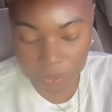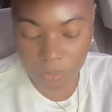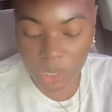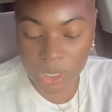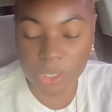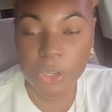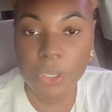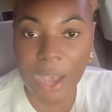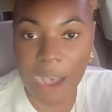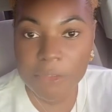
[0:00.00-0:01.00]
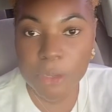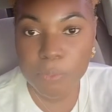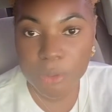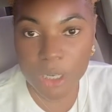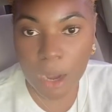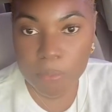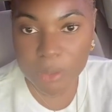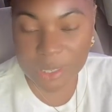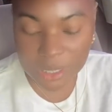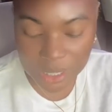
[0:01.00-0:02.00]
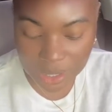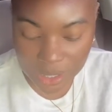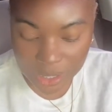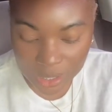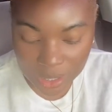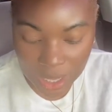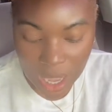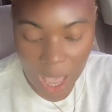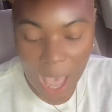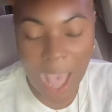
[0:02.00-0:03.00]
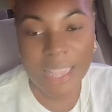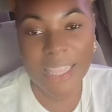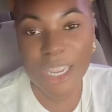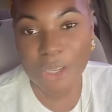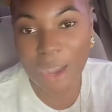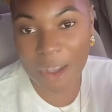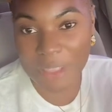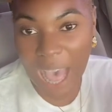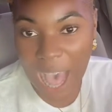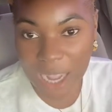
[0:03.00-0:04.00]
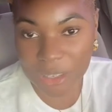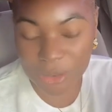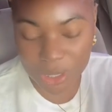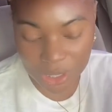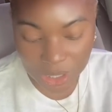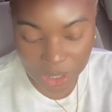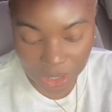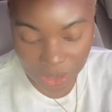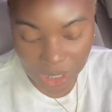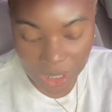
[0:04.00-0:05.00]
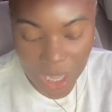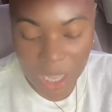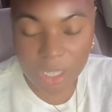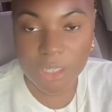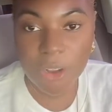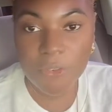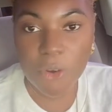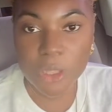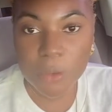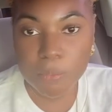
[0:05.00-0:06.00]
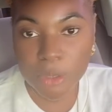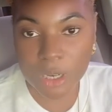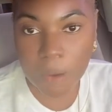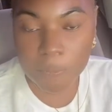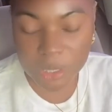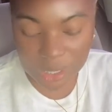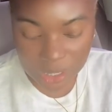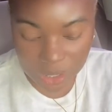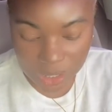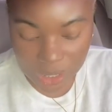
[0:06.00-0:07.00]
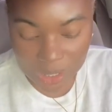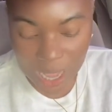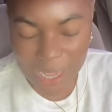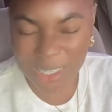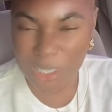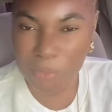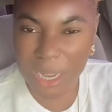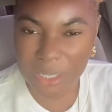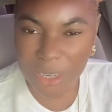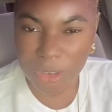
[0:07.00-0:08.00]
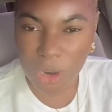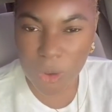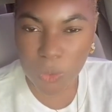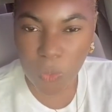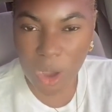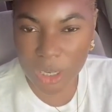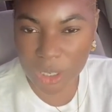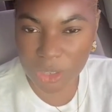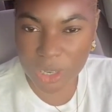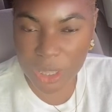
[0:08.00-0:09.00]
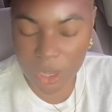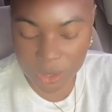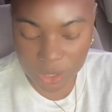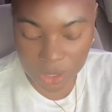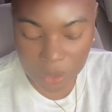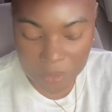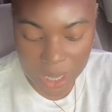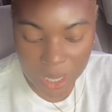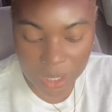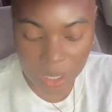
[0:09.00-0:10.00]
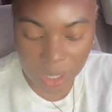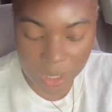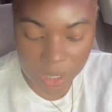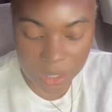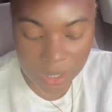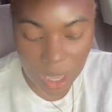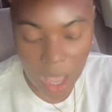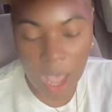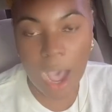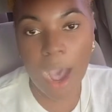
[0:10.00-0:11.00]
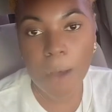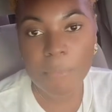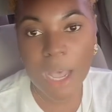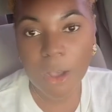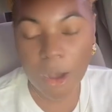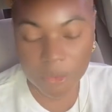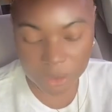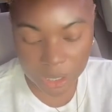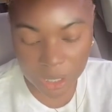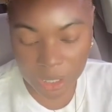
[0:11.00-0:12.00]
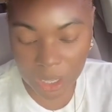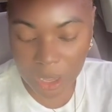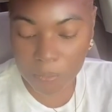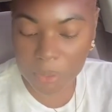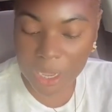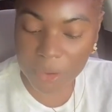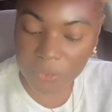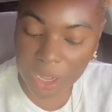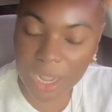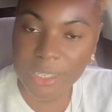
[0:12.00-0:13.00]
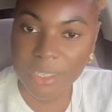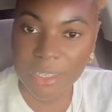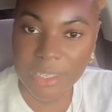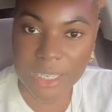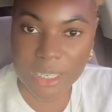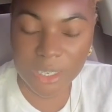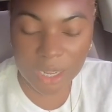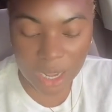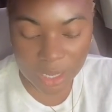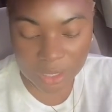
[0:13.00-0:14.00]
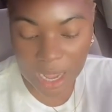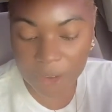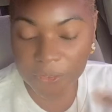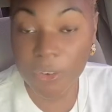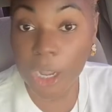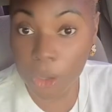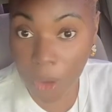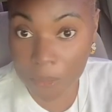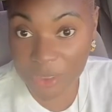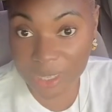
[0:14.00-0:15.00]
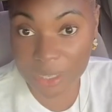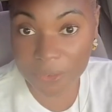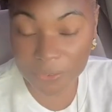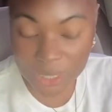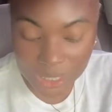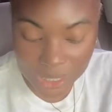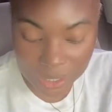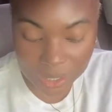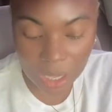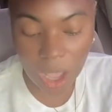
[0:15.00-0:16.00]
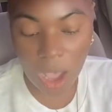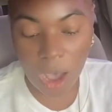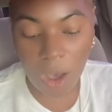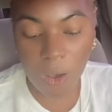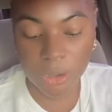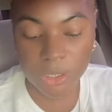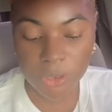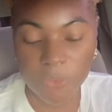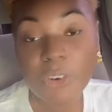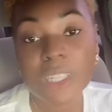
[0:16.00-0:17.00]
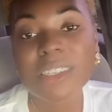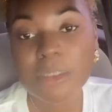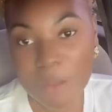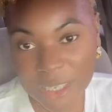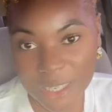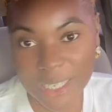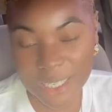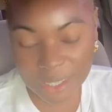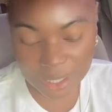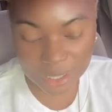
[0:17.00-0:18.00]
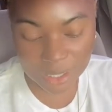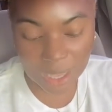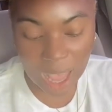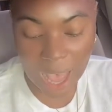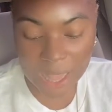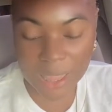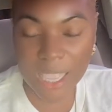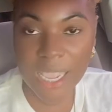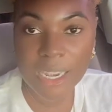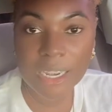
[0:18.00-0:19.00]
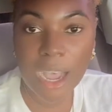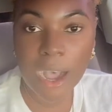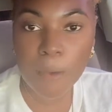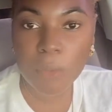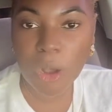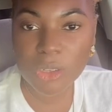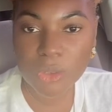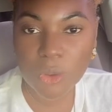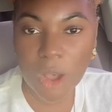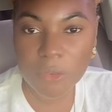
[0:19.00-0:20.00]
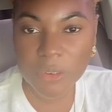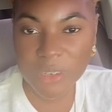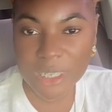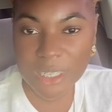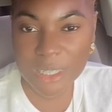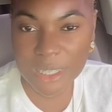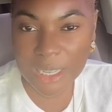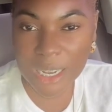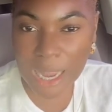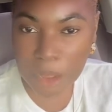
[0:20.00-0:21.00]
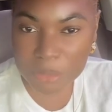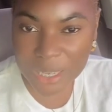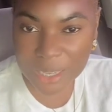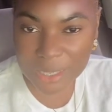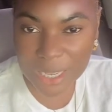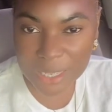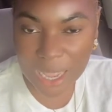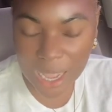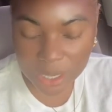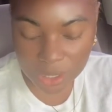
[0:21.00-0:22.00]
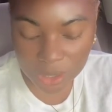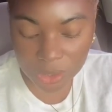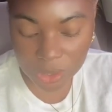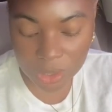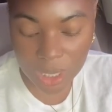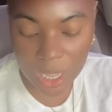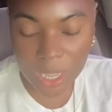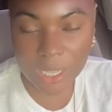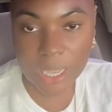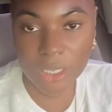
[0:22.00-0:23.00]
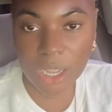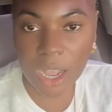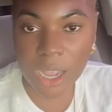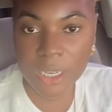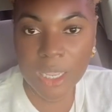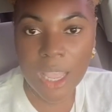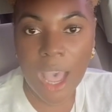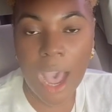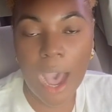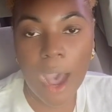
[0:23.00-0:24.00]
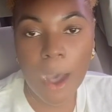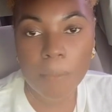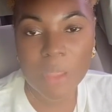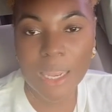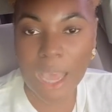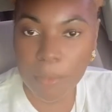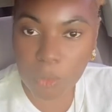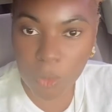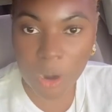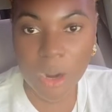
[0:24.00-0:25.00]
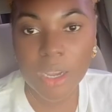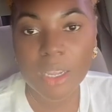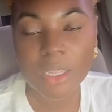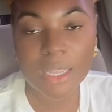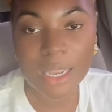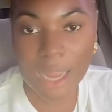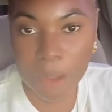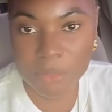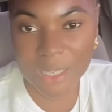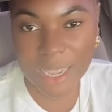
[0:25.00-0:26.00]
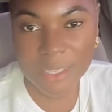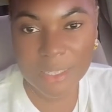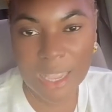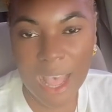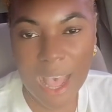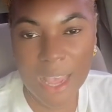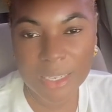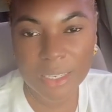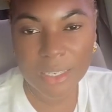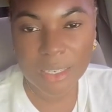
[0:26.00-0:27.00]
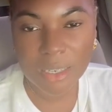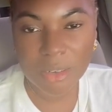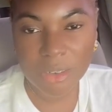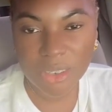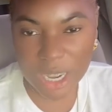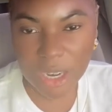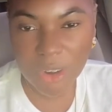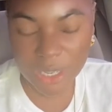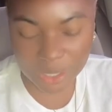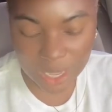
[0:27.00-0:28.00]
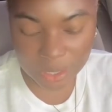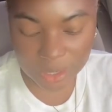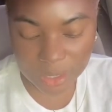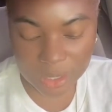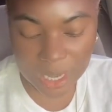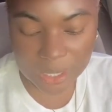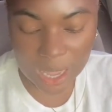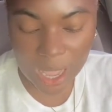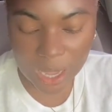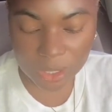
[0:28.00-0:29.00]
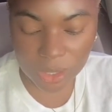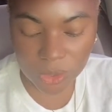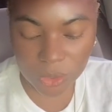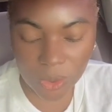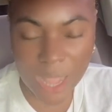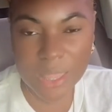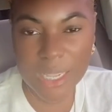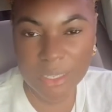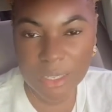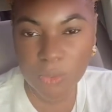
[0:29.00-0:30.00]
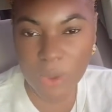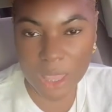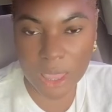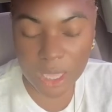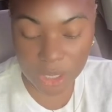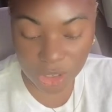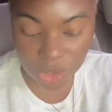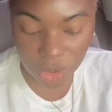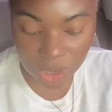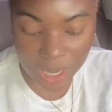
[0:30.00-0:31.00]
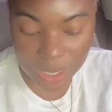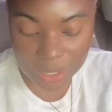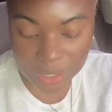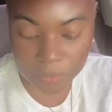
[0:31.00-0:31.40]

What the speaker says: So you have the pre-op procedures, and then you have the actual surgery. So for the pre-op procedures, I spent around 100,000 Jamaican dollars. That covered paying for consultations and follow-up visit fees, also for the specialists, and then also covered for the lab test that I had to get done, the lab work, the lab test, and general test that I had to do. And this is with insurance.